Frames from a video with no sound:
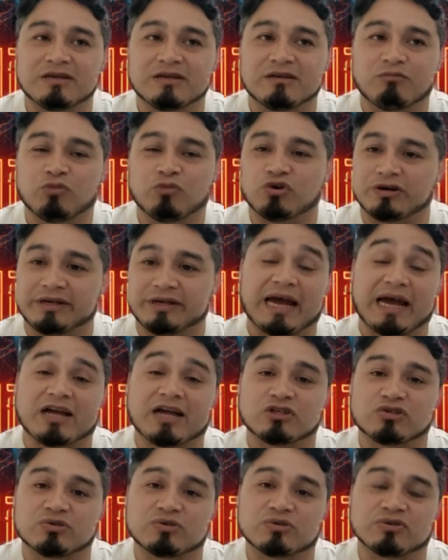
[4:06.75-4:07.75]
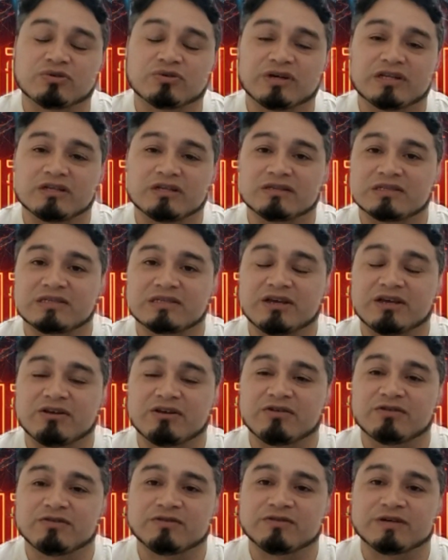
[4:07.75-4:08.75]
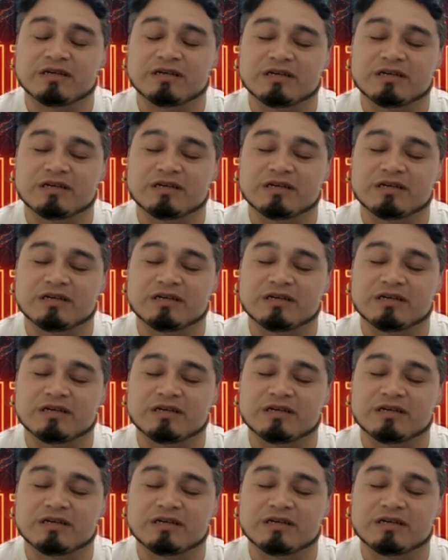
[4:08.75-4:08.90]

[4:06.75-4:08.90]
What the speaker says: more natural and safe.